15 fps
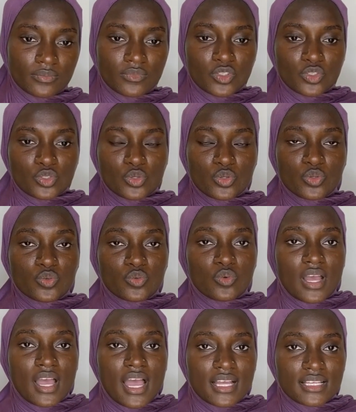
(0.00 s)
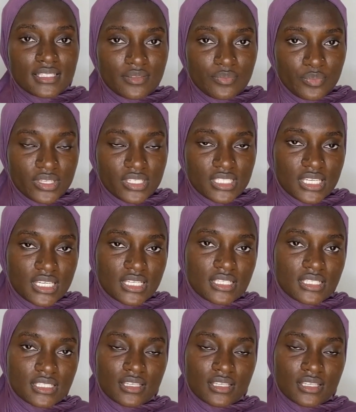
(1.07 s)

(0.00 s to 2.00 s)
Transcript: So you ask the patient,